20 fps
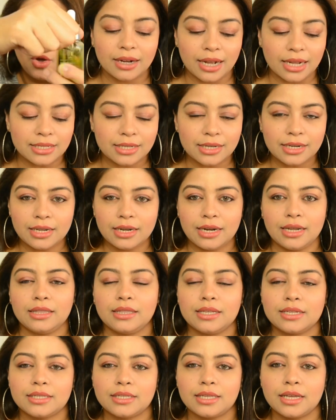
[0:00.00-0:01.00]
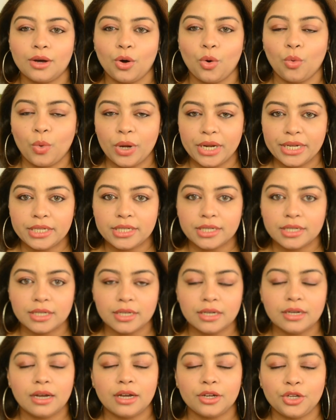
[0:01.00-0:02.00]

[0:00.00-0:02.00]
Considering this winter,